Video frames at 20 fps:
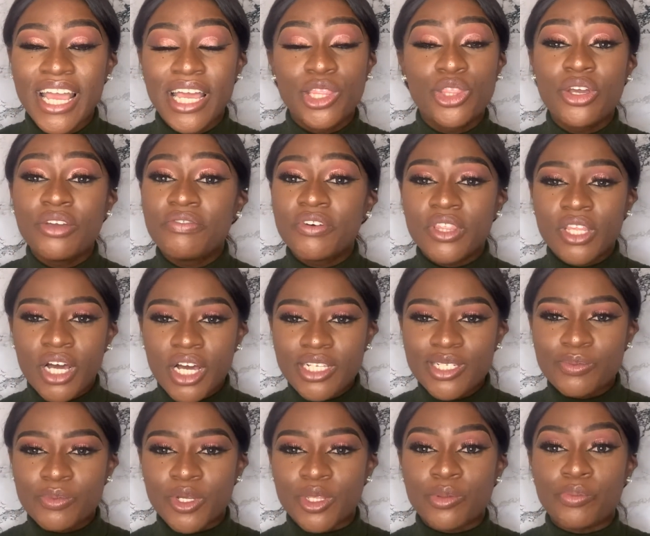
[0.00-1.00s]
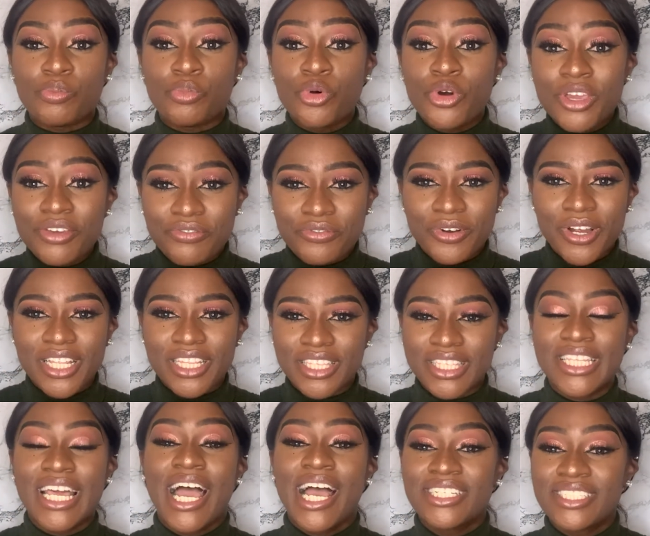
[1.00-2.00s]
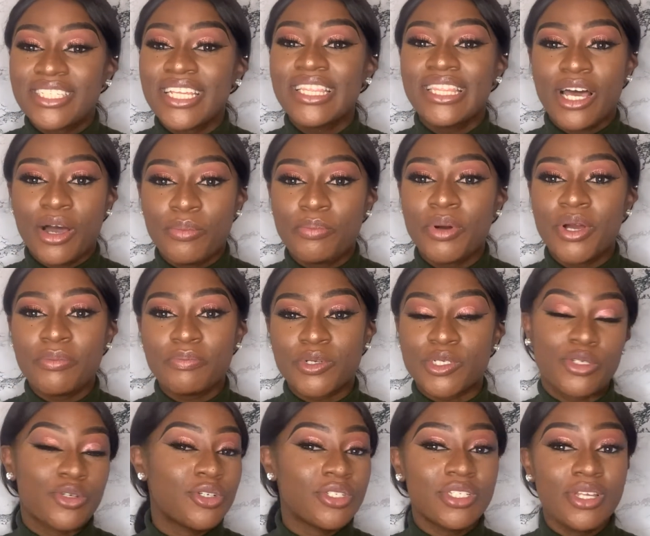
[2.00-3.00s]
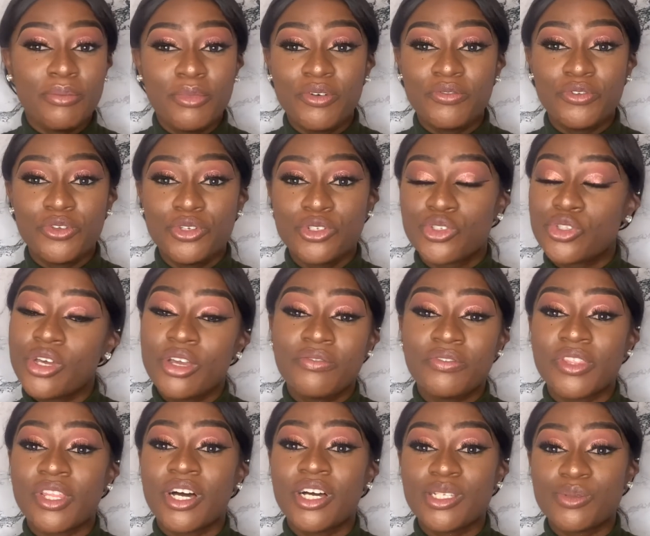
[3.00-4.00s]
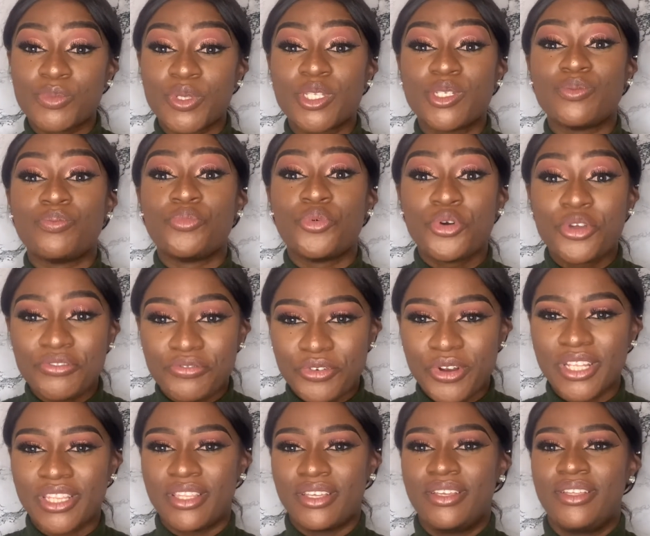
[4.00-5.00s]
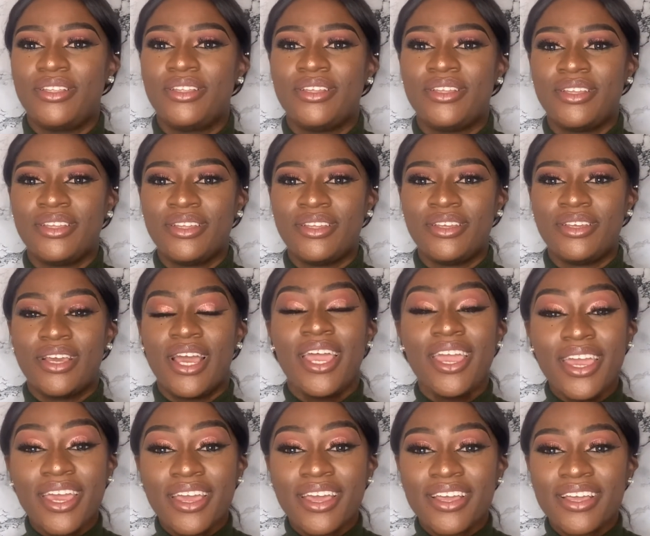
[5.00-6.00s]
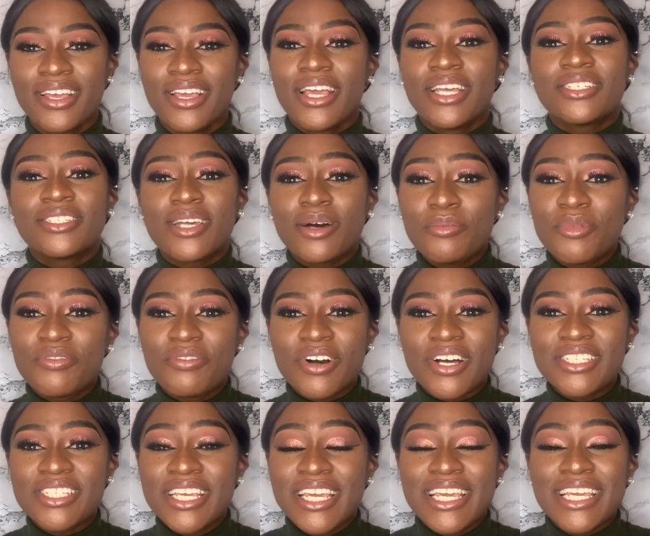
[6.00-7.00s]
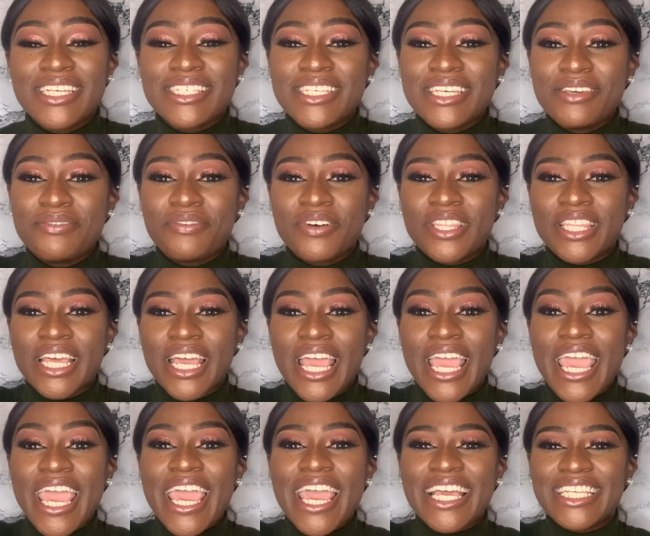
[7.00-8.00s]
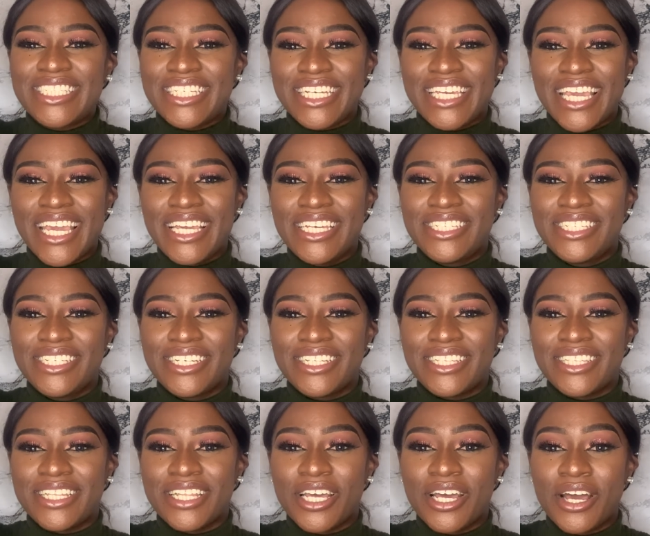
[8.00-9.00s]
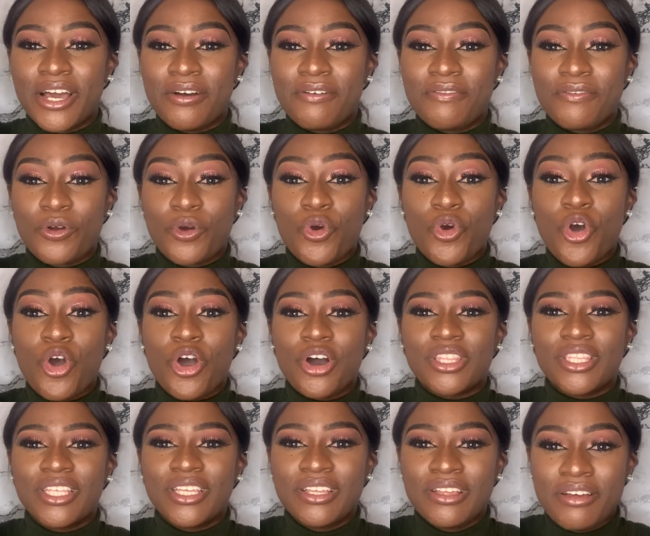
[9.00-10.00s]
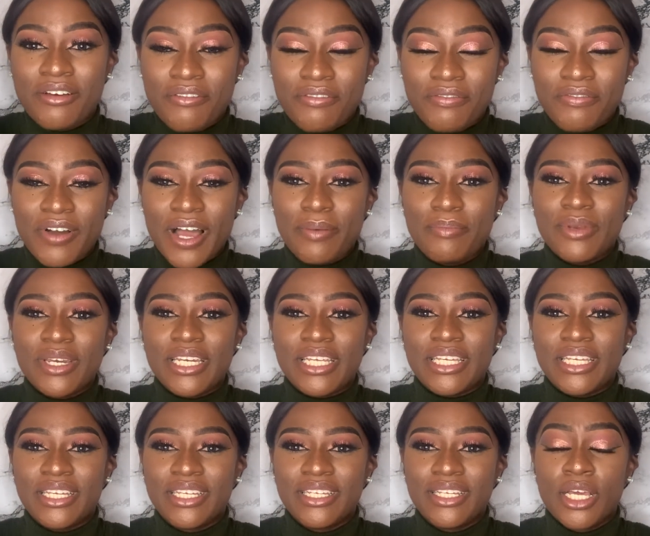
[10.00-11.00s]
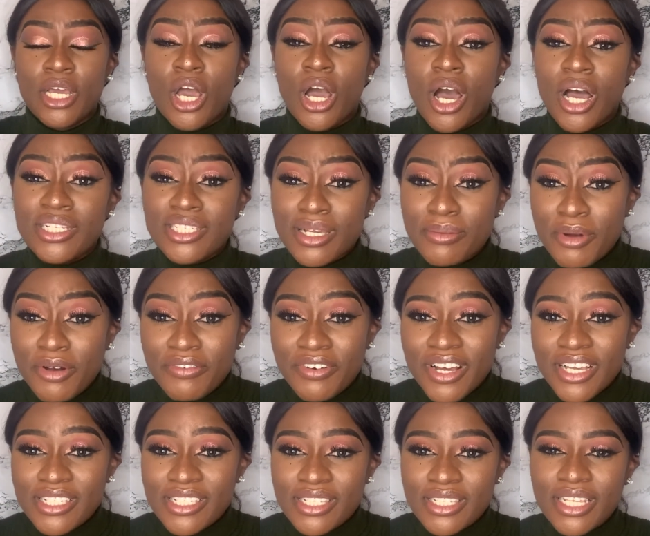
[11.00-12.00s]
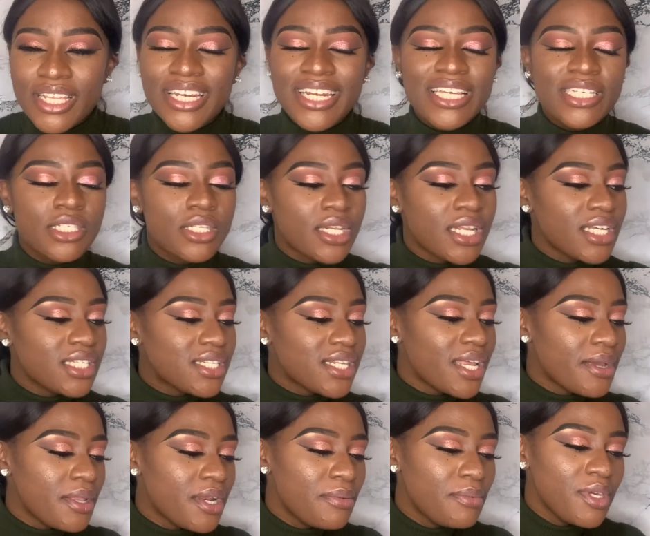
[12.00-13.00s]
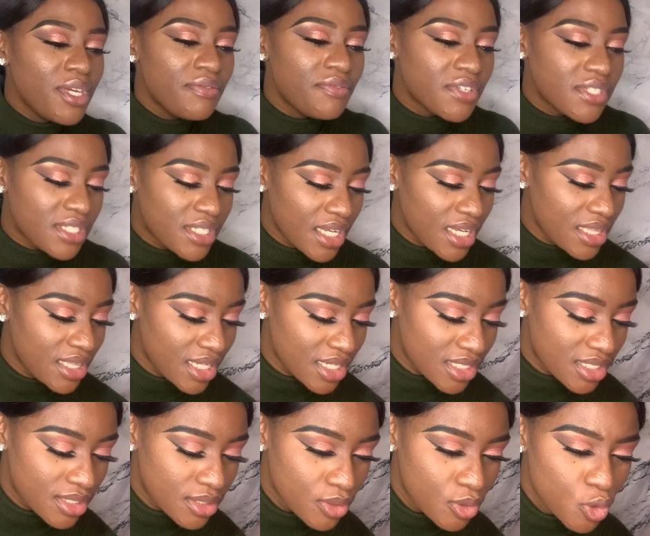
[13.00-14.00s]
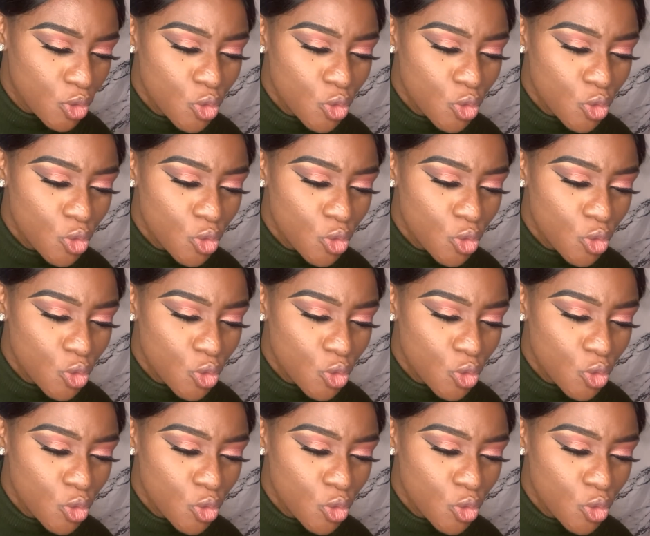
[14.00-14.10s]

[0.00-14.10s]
Not even husband, boyfriend. I said that on purpose, because some of you is not even husband, is boyfriend. Eh? Some of us is even education, God, family. Some of us, let me even say this.